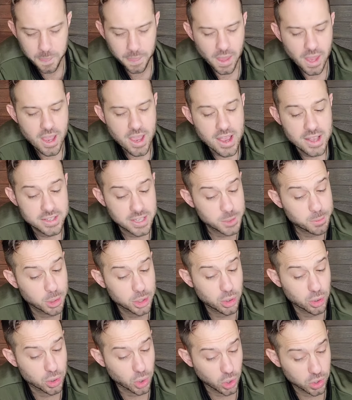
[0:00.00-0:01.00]
It says, but
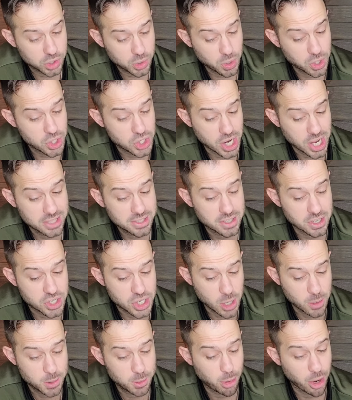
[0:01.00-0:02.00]
there's also a chance that
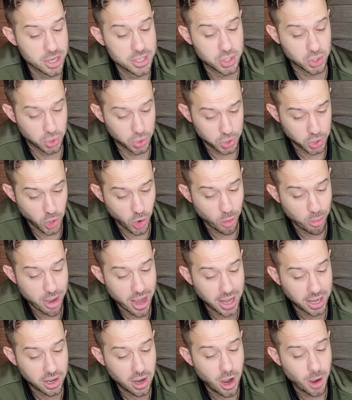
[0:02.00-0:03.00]
SHIB's price could go
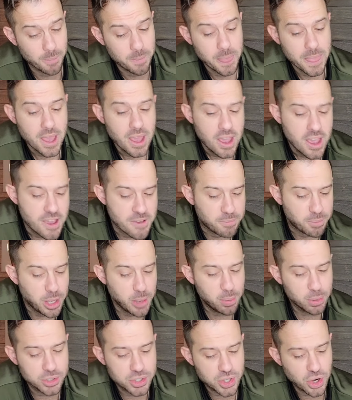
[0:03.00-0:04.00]
back up. If
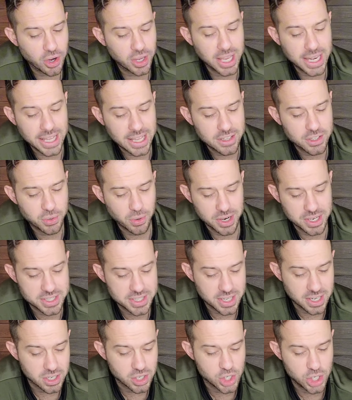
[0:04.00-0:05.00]
people start getting
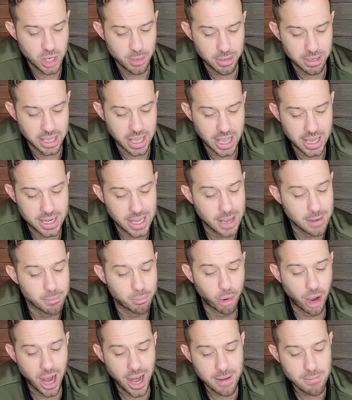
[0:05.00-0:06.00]
interested in SHIB again and
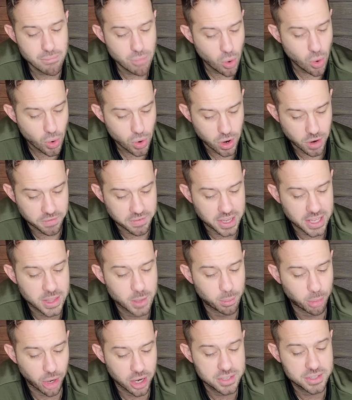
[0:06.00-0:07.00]
buy more of it, the
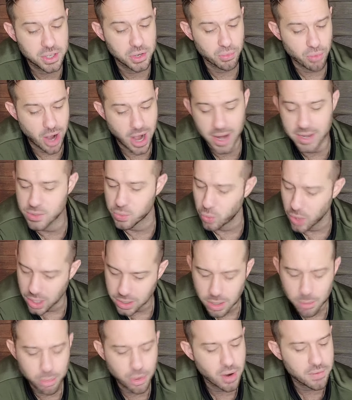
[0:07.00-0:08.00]
price could rise
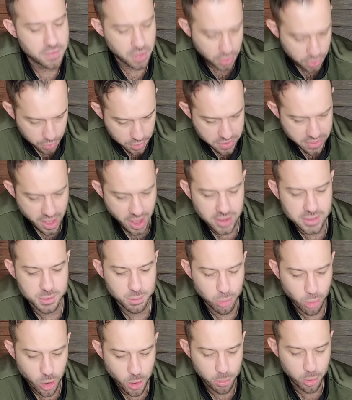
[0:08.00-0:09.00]
well above the
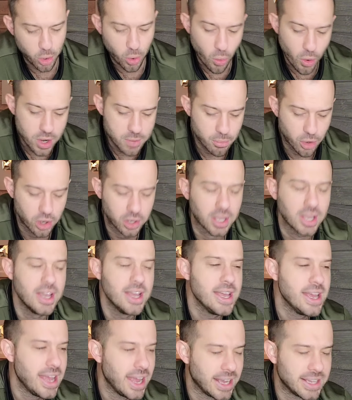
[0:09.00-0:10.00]
3,000 point per coin mark.
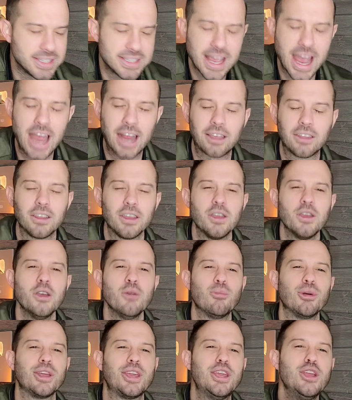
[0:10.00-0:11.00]
Exactly.
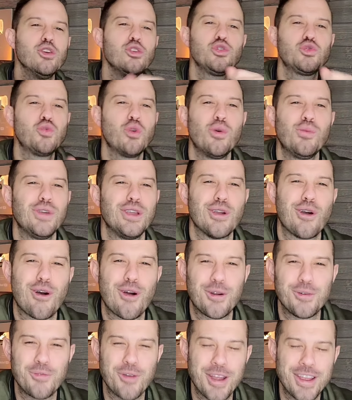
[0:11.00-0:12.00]
But here's where we
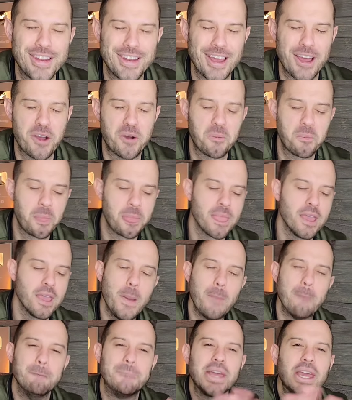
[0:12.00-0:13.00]
are right now.
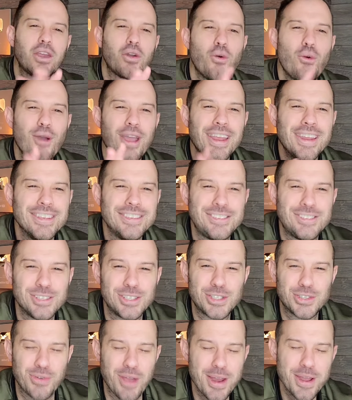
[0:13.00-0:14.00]
Bitcoin is
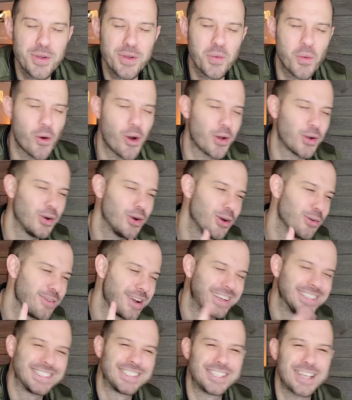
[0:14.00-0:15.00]
just treading water
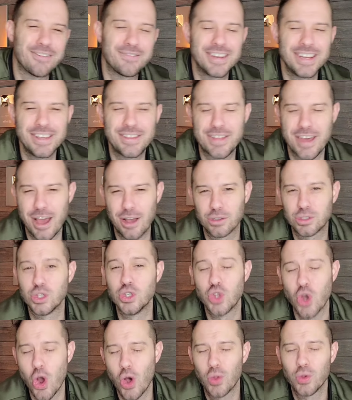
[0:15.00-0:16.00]
around
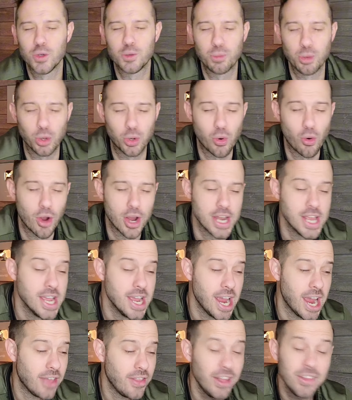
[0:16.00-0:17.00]
$70,000 per coin.
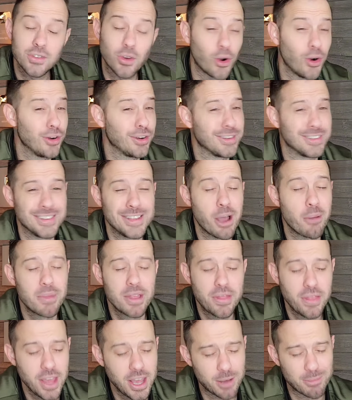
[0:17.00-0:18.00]
And that's hard. I
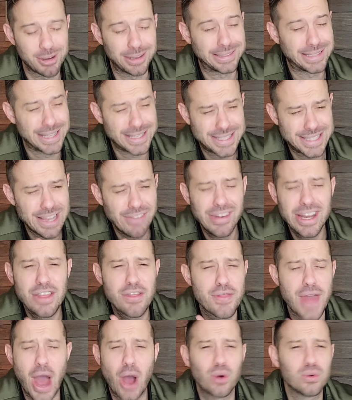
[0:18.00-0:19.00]
mean, think about that.
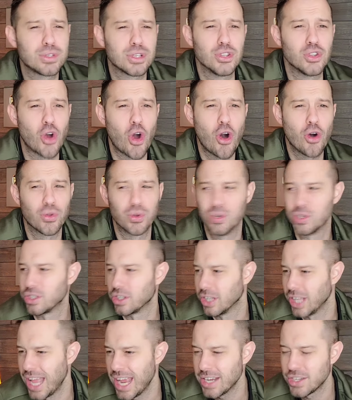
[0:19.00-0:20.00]
$70,000.
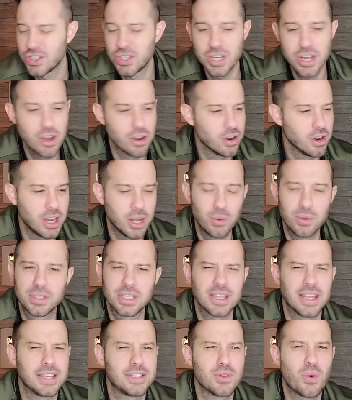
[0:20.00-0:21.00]
Last year, it was
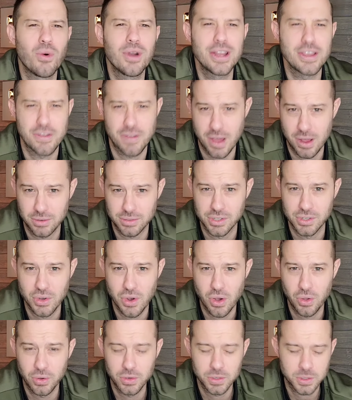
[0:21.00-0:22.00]
at like
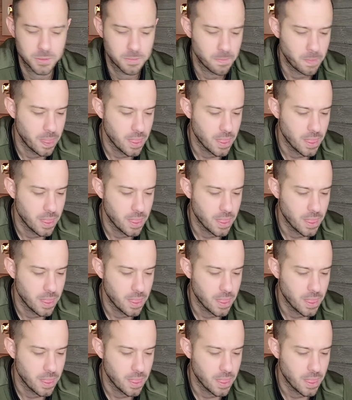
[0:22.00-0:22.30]
$20,000.